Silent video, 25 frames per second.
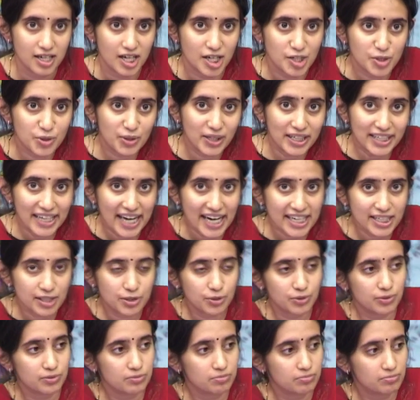to connect
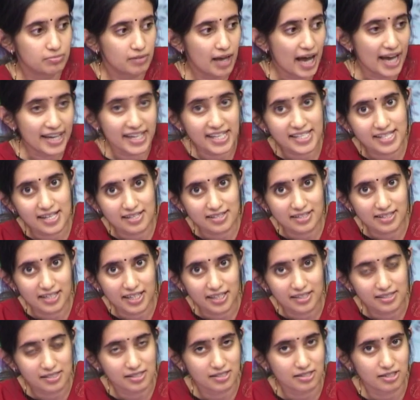to arrays as a
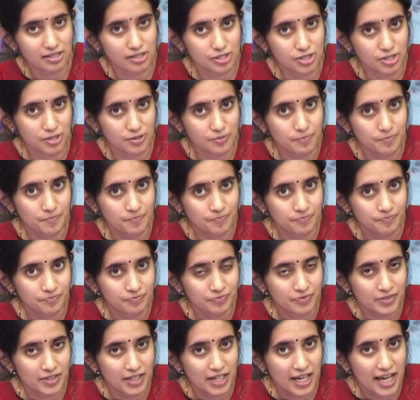data structure.
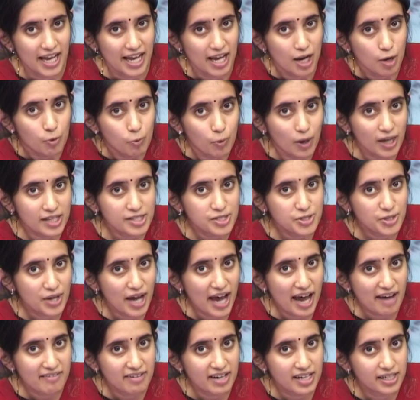Once you
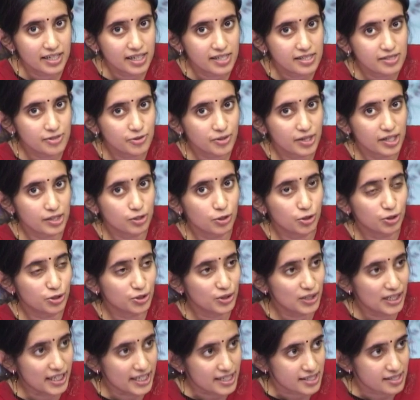have arrays, you can go
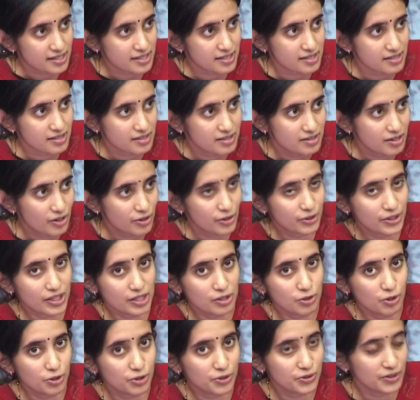to lists or you
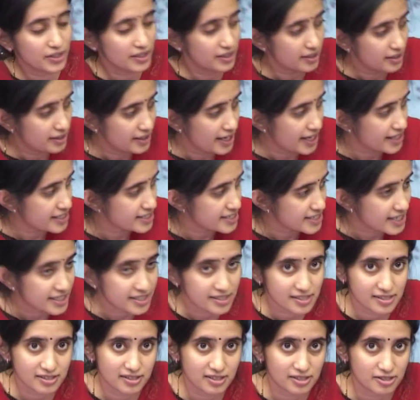can go to the next
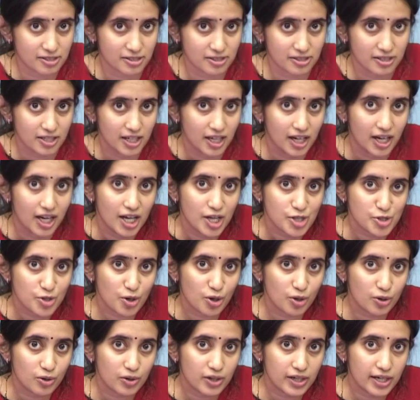data structure.
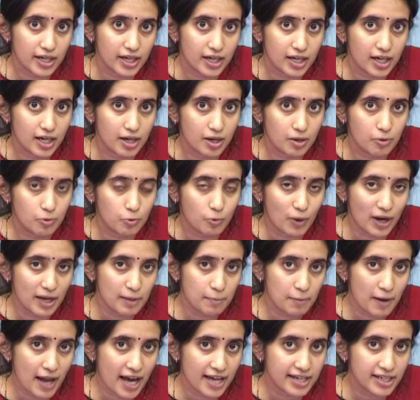So while
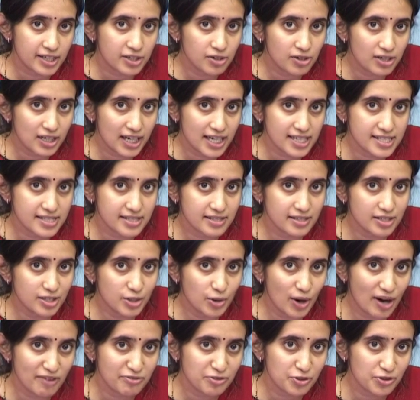planning your lesson,
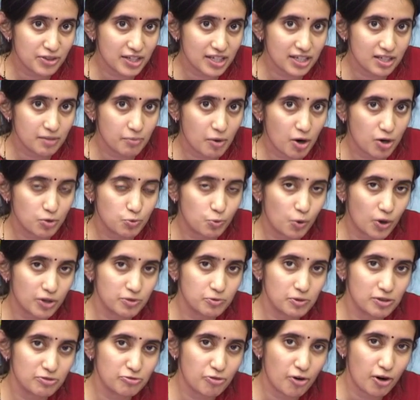you have to think about
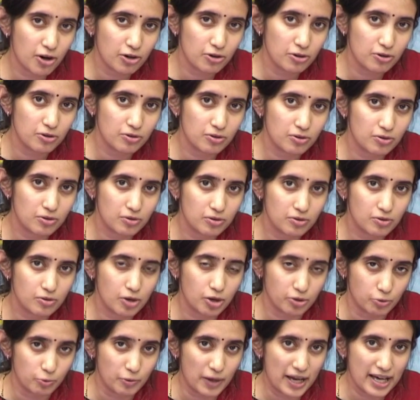what will follow
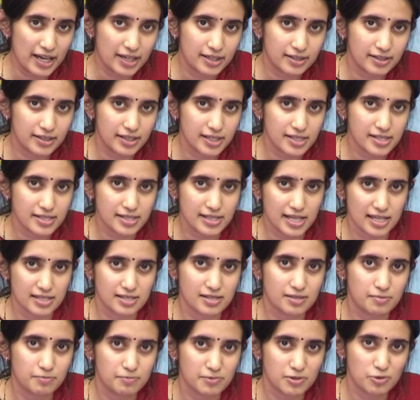or where these
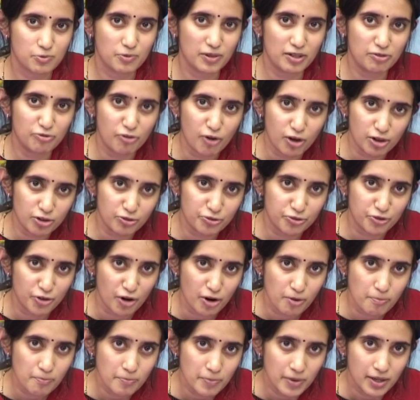lessons will follow
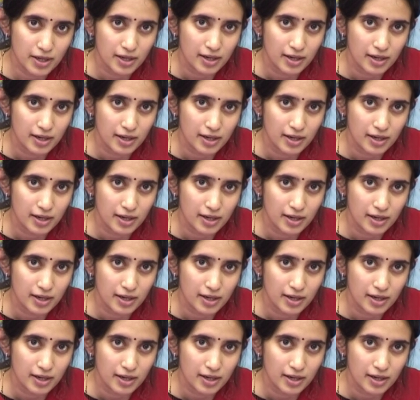from